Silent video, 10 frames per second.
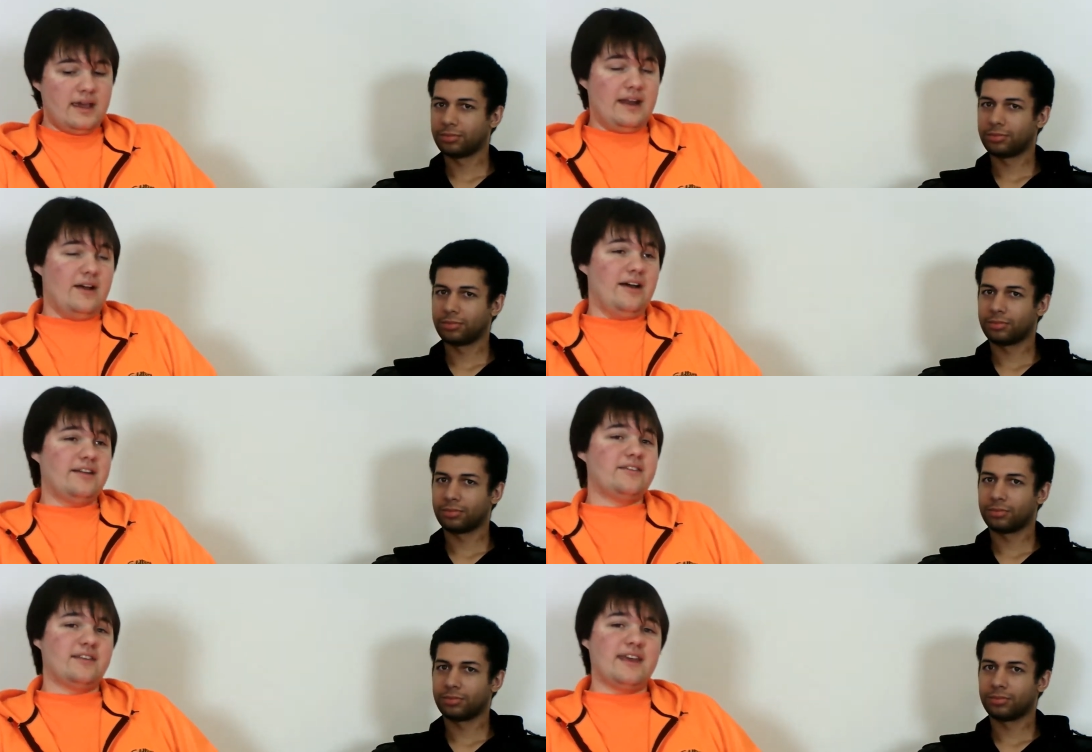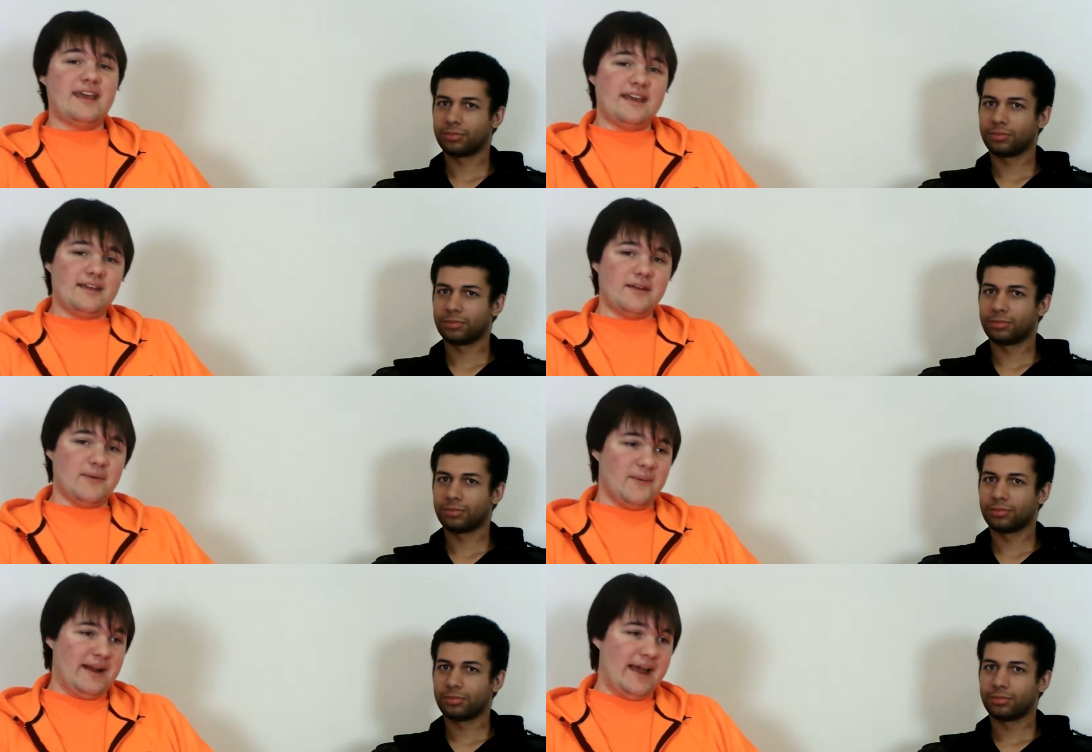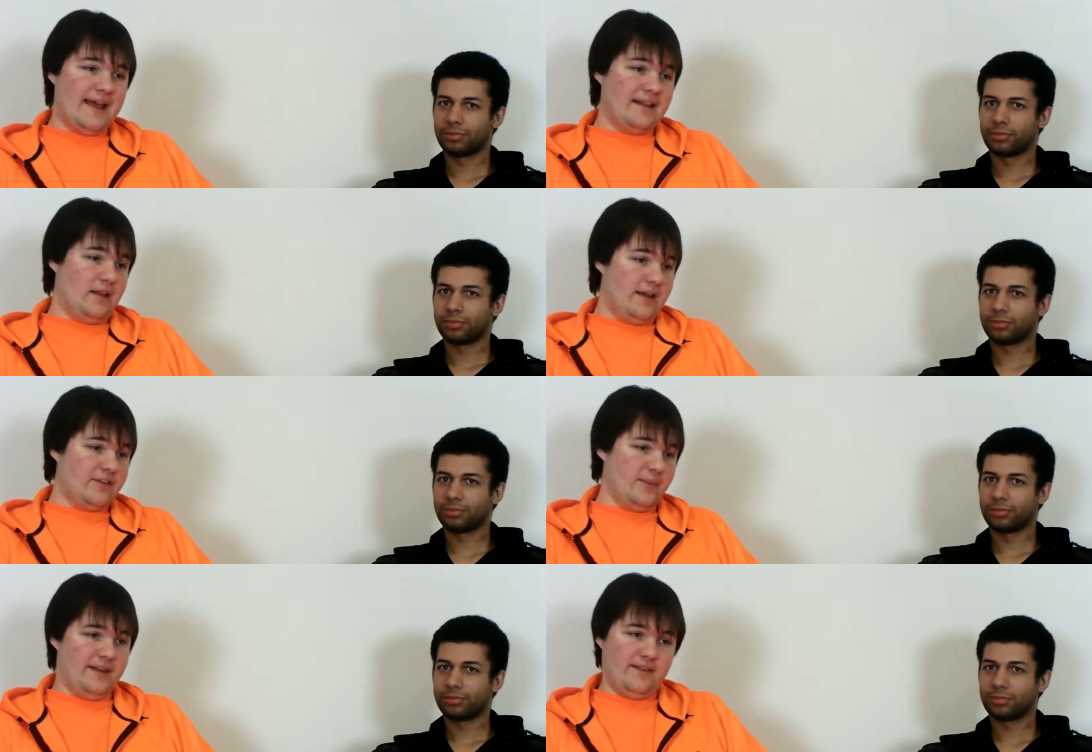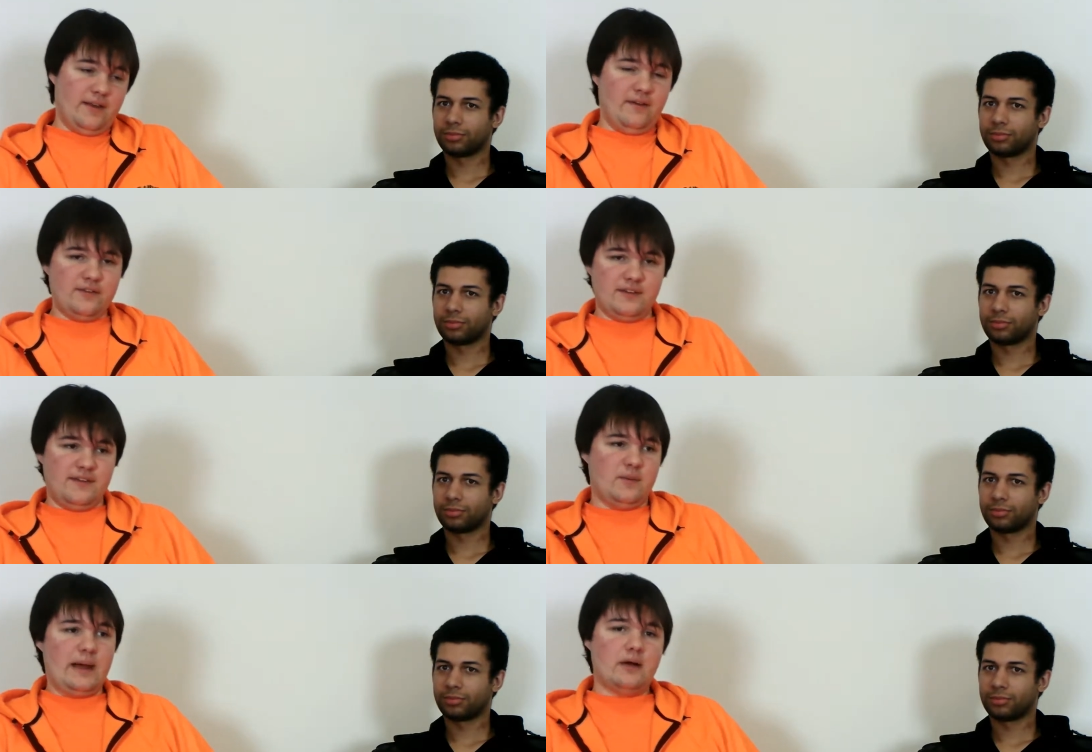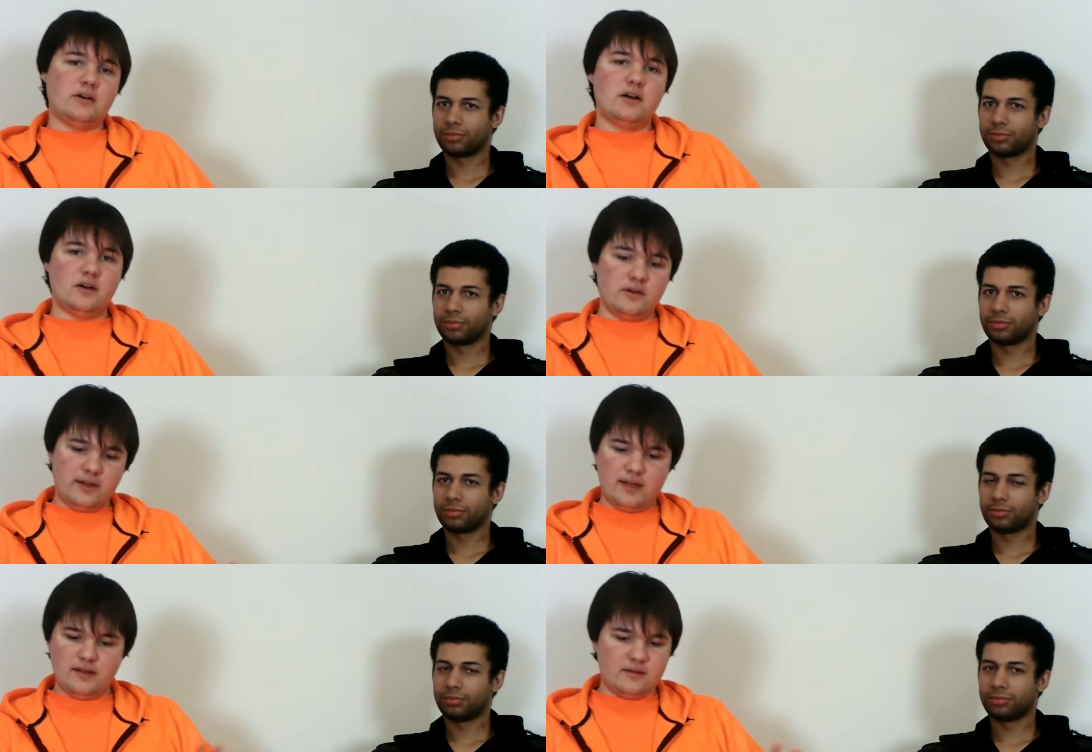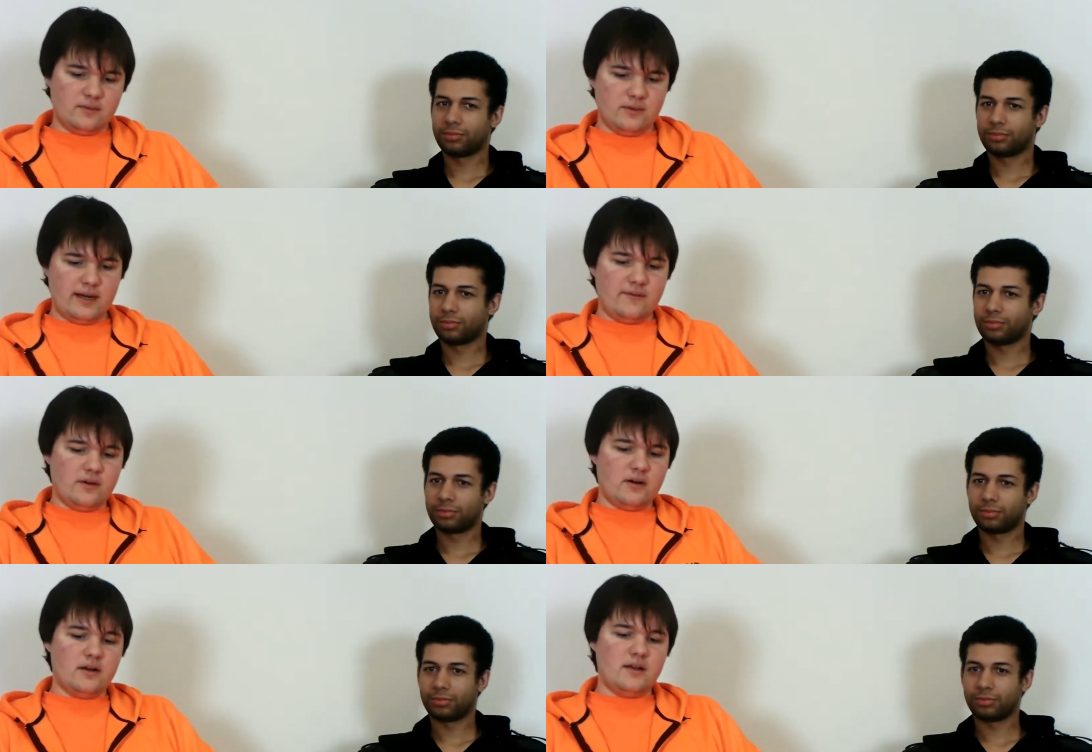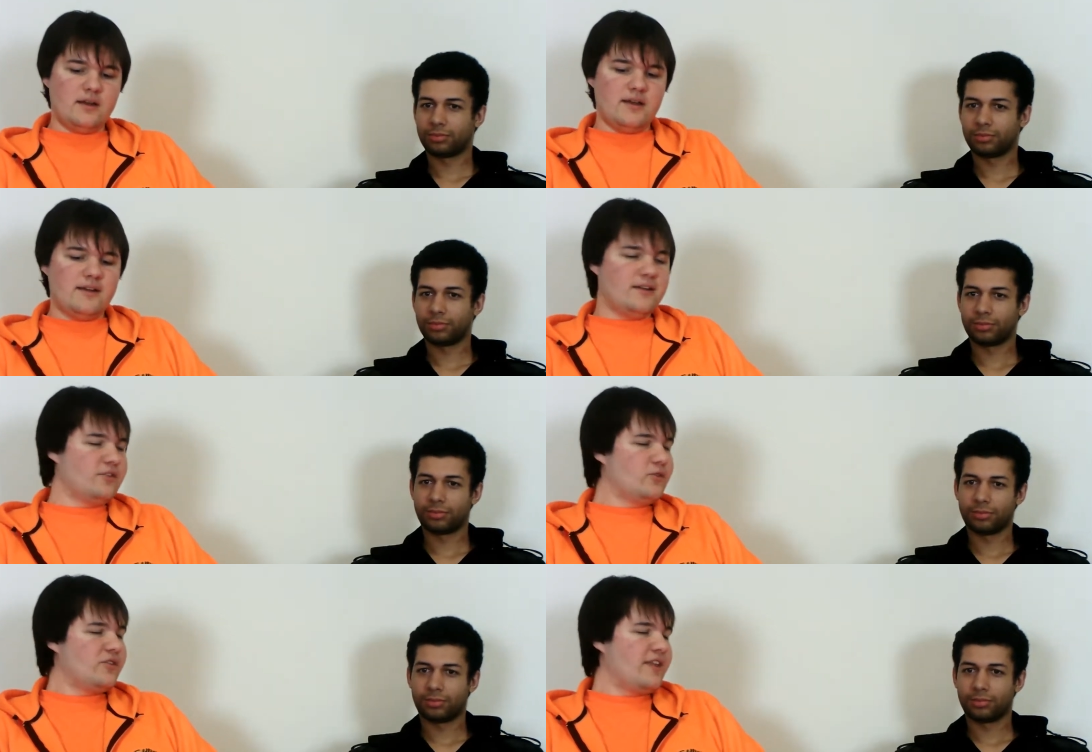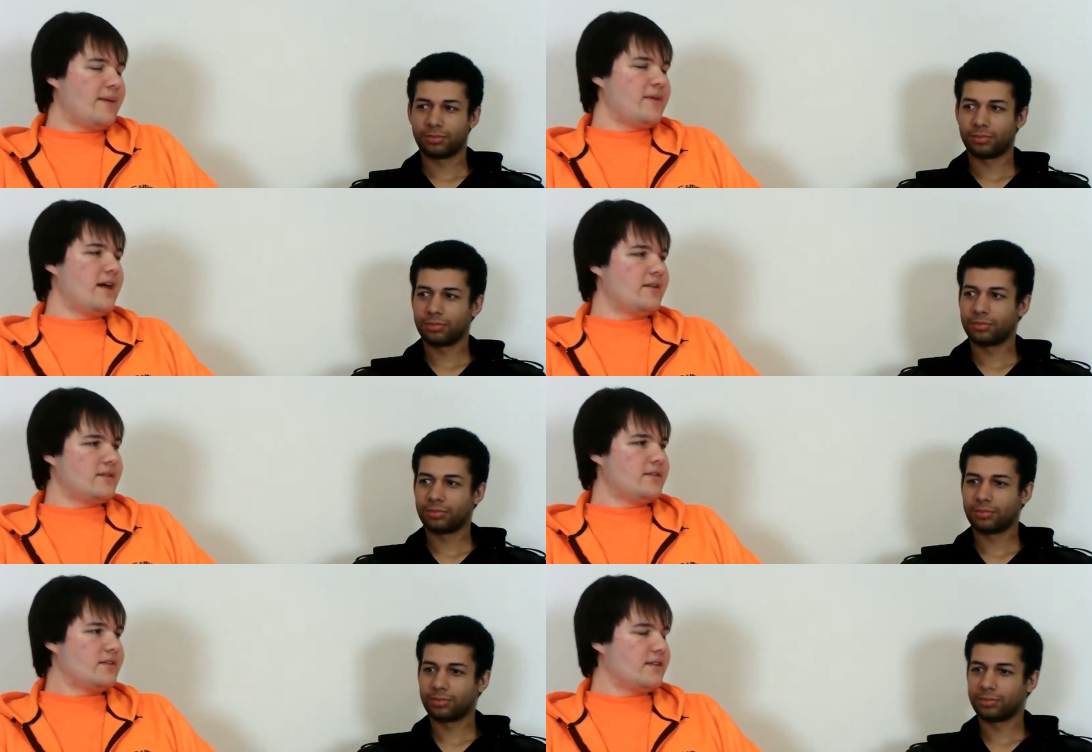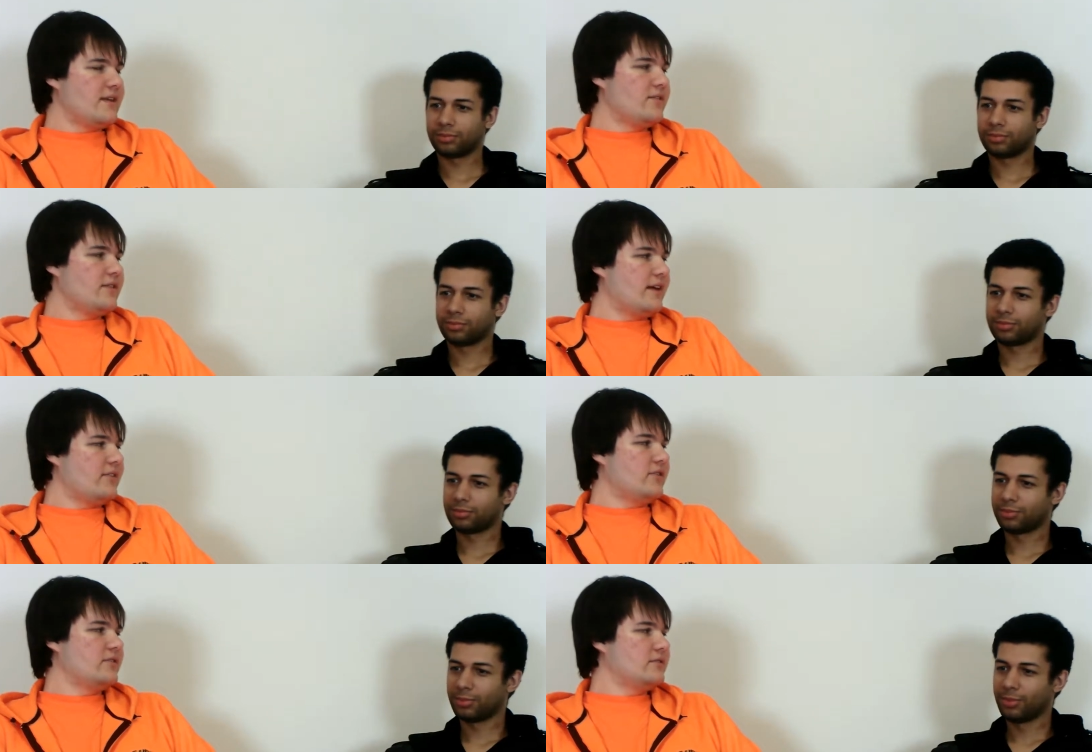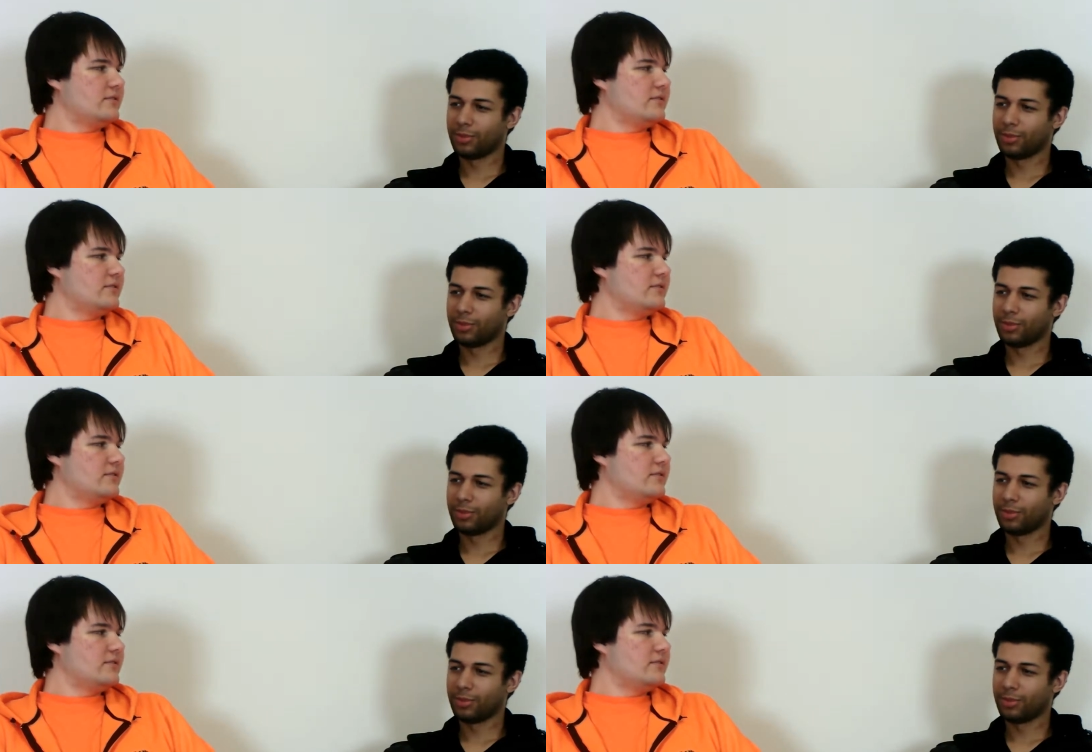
Speaker 1: And honestly, when I had lost myself to this power-hungry whatever, Drew snapped me out of it. So thanks for that, Drew.